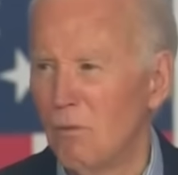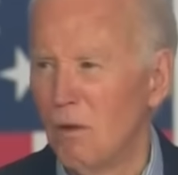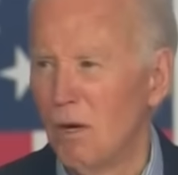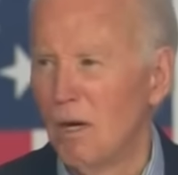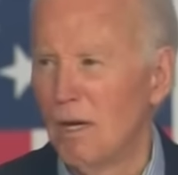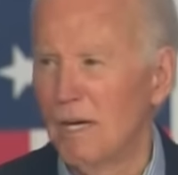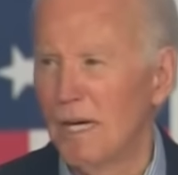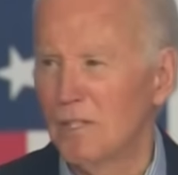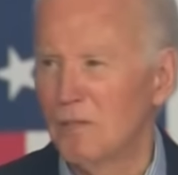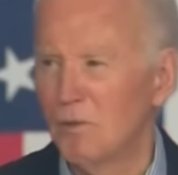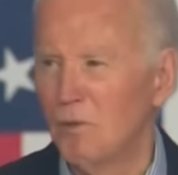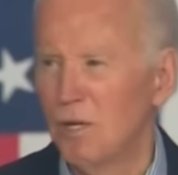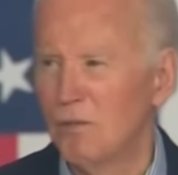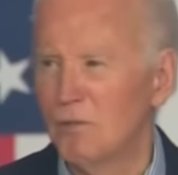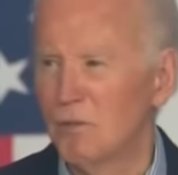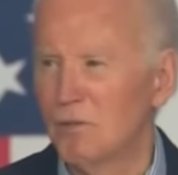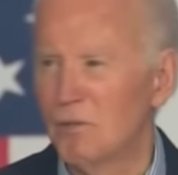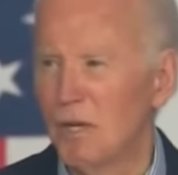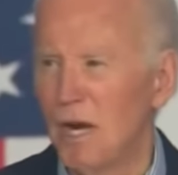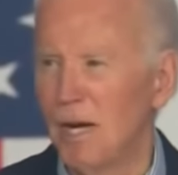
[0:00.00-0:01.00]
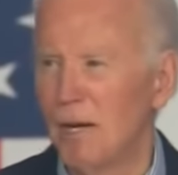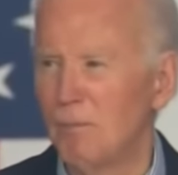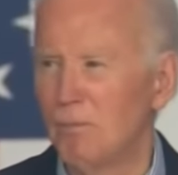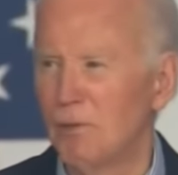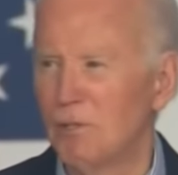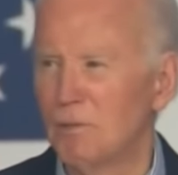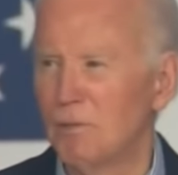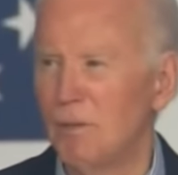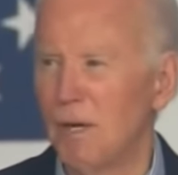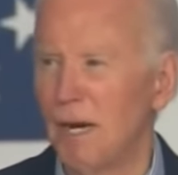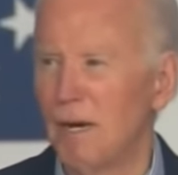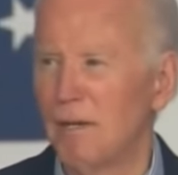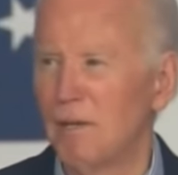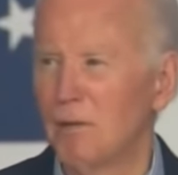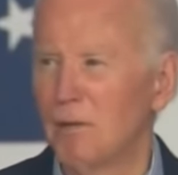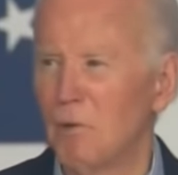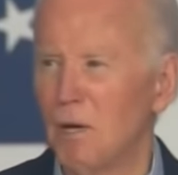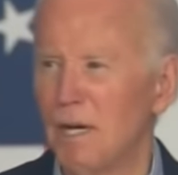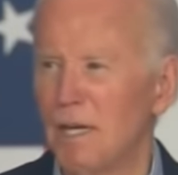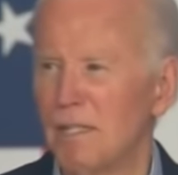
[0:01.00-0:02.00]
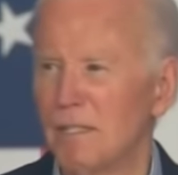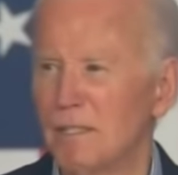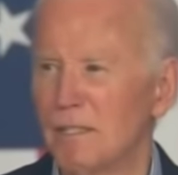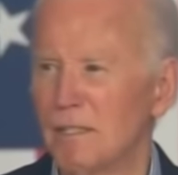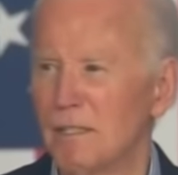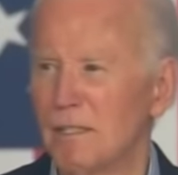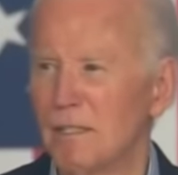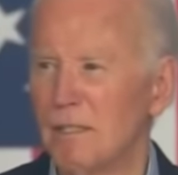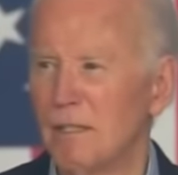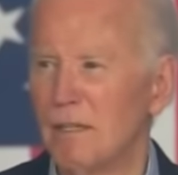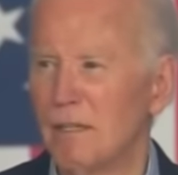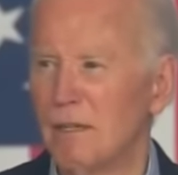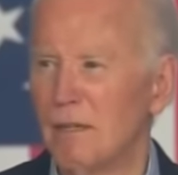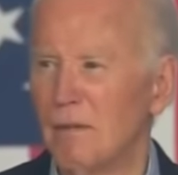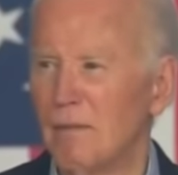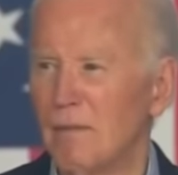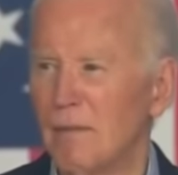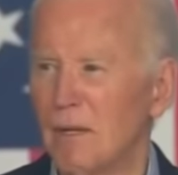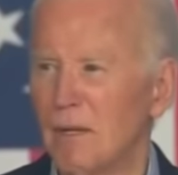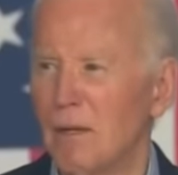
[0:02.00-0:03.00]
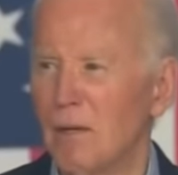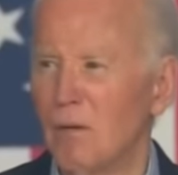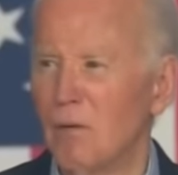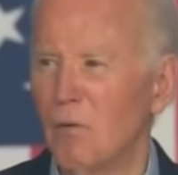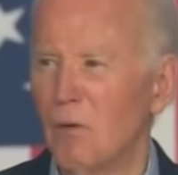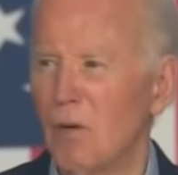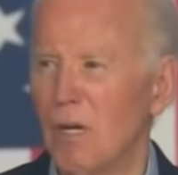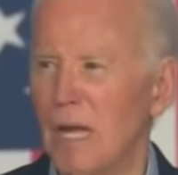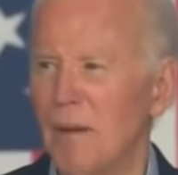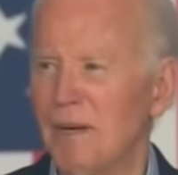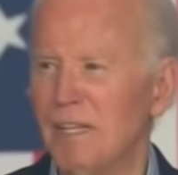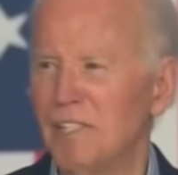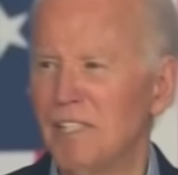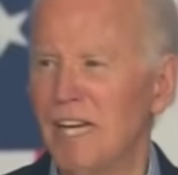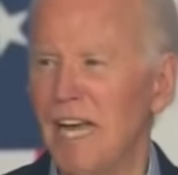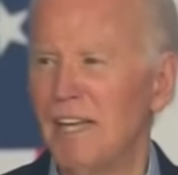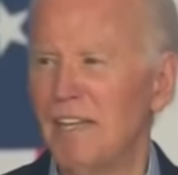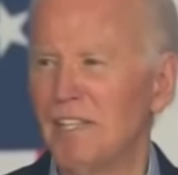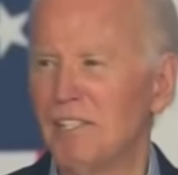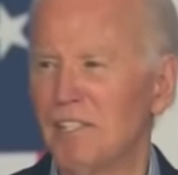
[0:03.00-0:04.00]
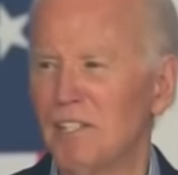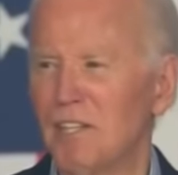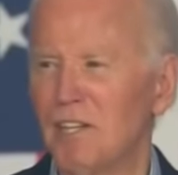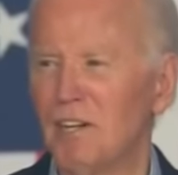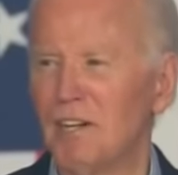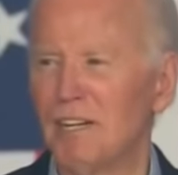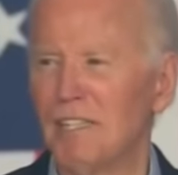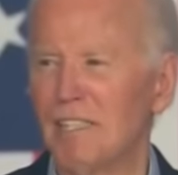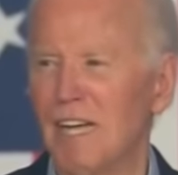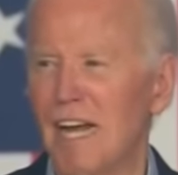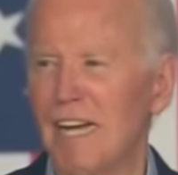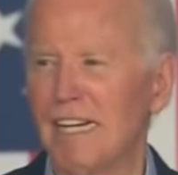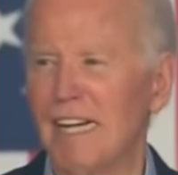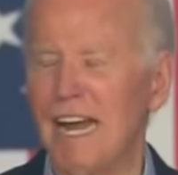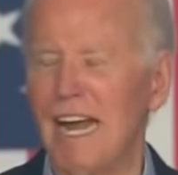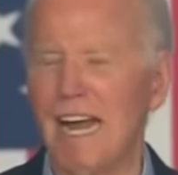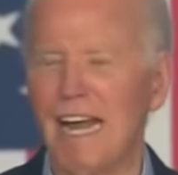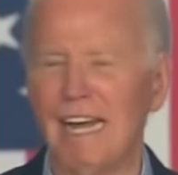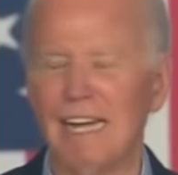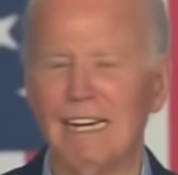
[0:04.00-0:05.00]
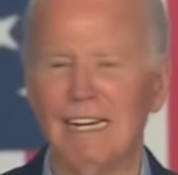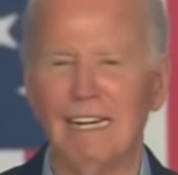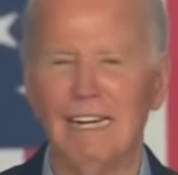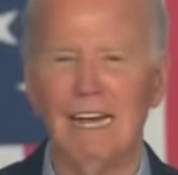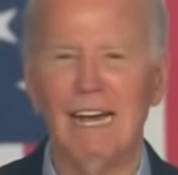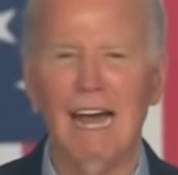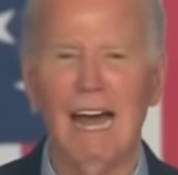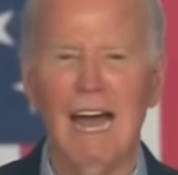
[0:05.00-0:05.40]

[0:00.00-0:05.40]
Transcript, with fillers: Well, guess what? They're trying to push me out on the race. No. Well, let me say this as clearly as I can.